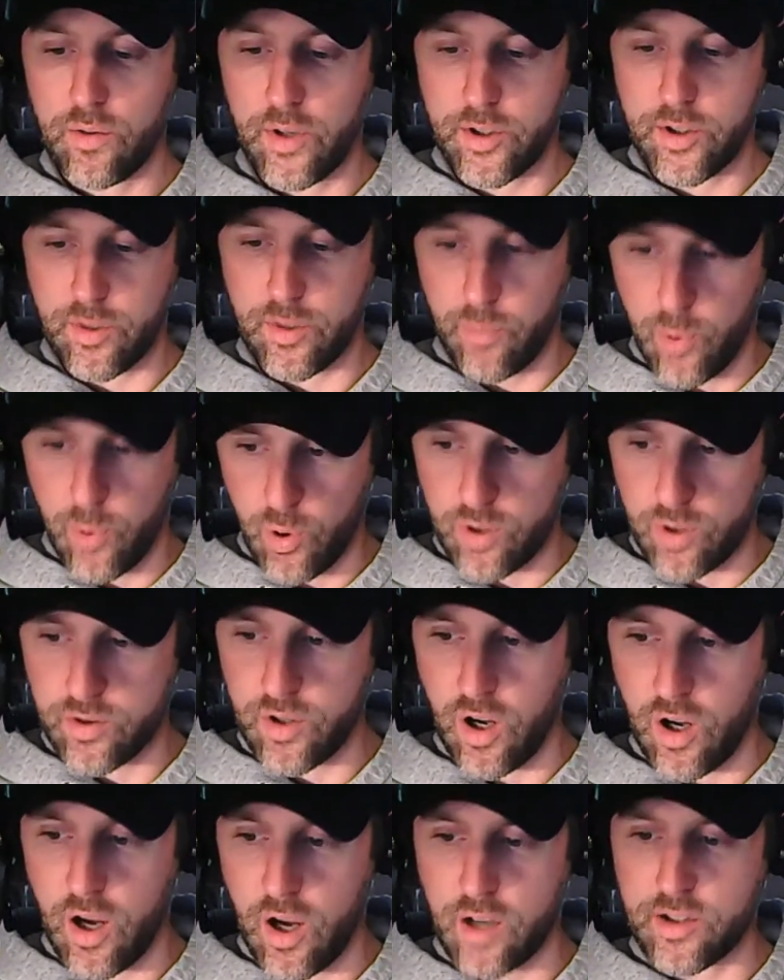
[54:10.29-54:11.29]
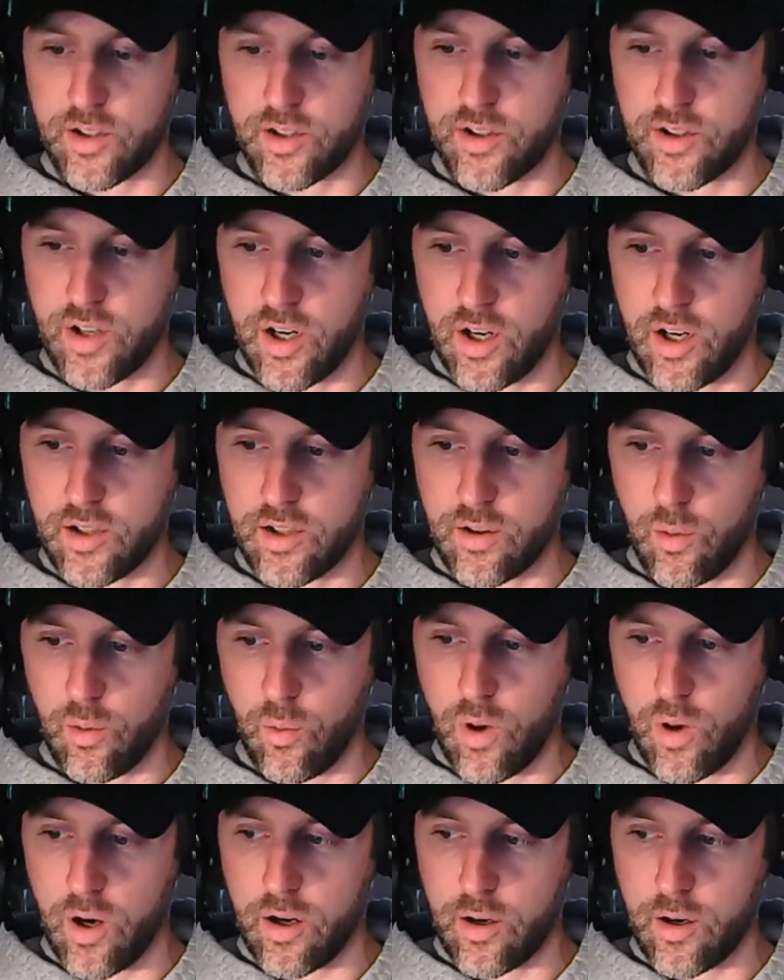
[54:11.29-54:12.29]
It's important to oxygenate the
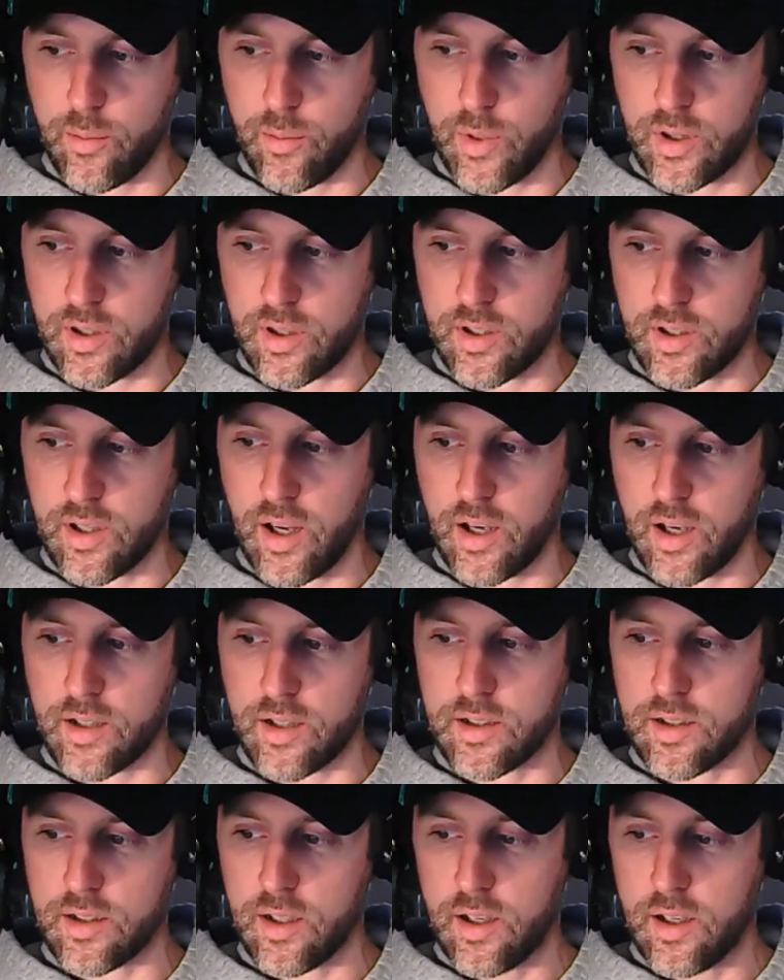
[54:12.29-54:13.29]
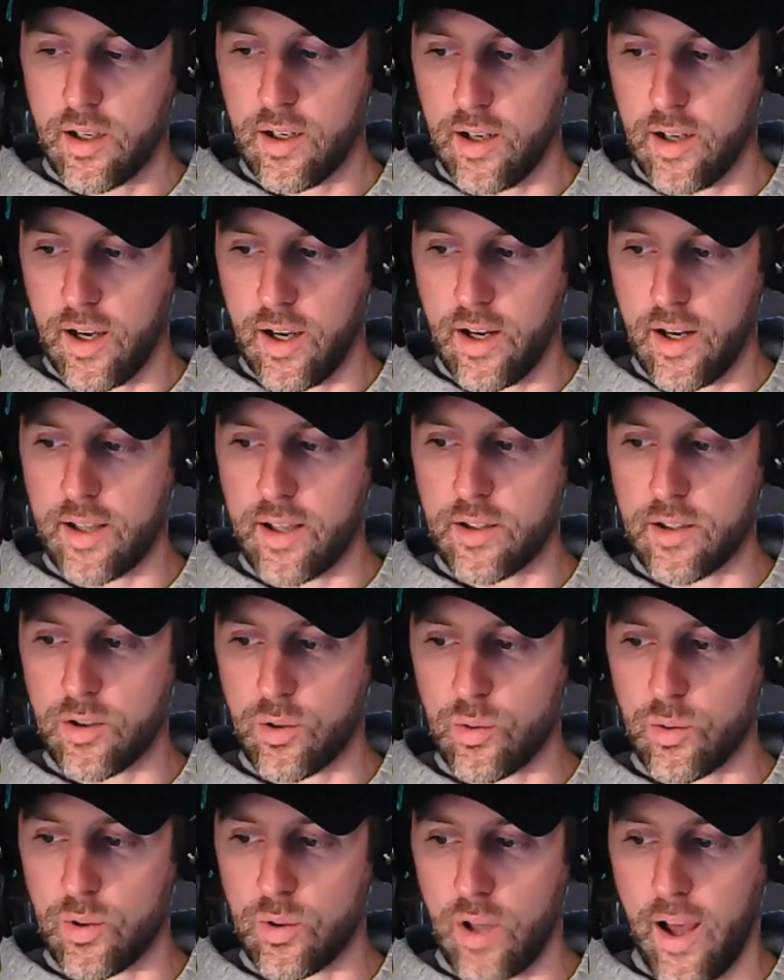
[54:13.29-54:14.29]
water, but the tanks got
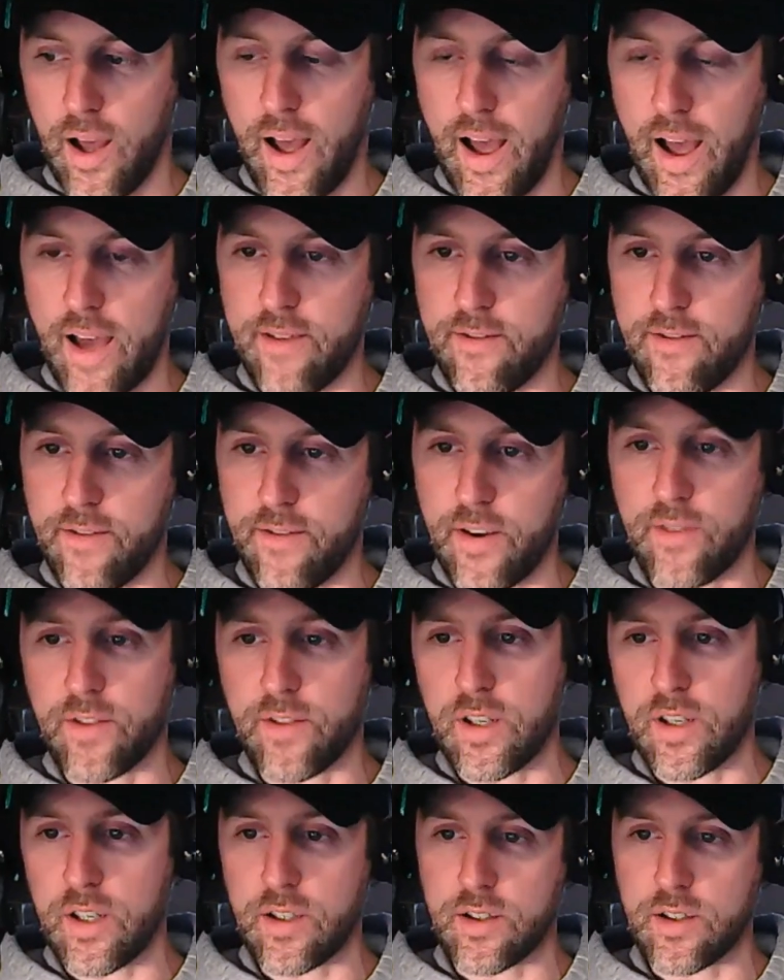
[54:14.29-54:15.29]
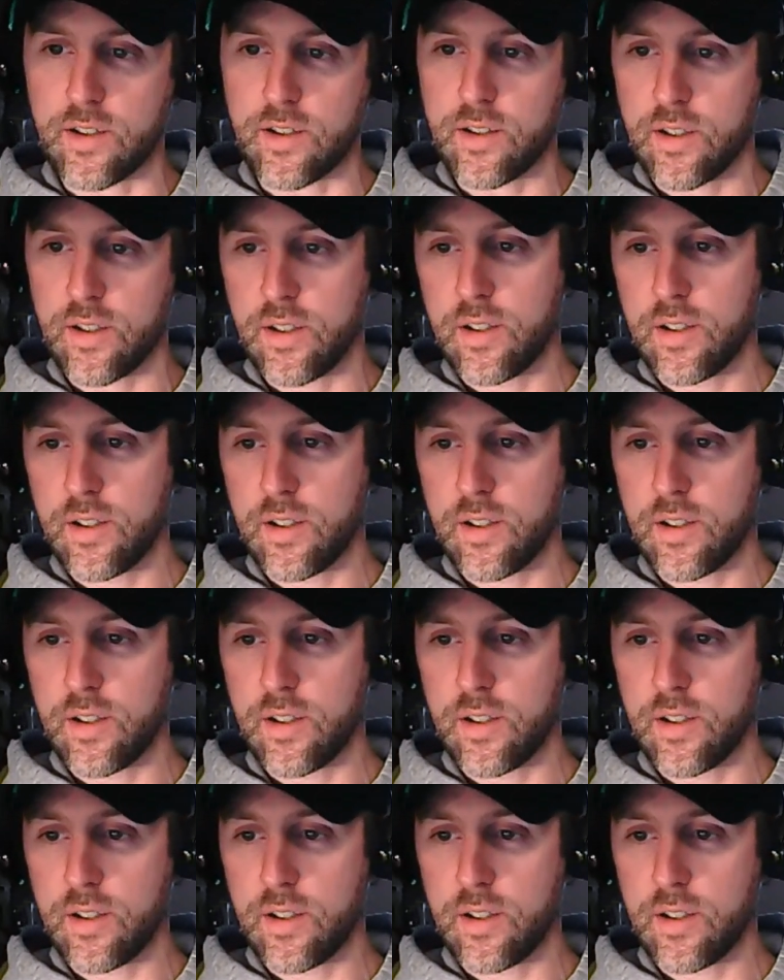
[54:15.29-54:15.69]
into the high 50s,